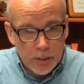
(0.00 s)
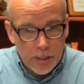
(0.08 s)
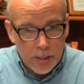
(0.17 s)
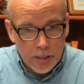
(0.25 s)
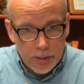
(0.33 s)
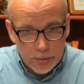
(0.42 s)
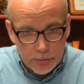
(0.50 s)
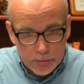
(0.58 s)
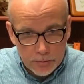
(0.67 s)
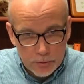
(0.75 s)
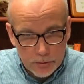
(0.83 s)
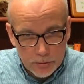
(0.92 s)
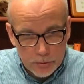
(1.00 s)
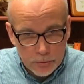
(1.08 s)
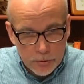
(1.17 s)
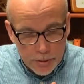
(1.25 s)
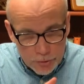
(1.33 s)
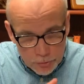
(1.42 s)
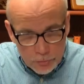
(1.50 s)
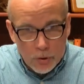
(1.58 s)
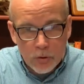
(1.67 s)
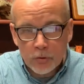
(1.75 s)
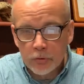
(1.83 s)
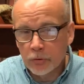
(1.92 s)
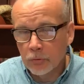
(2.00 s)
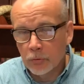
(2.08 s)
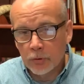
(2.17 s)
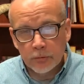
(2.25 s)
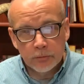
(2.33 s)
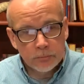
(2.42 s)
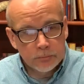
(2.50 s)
And you get stronger in the Lord.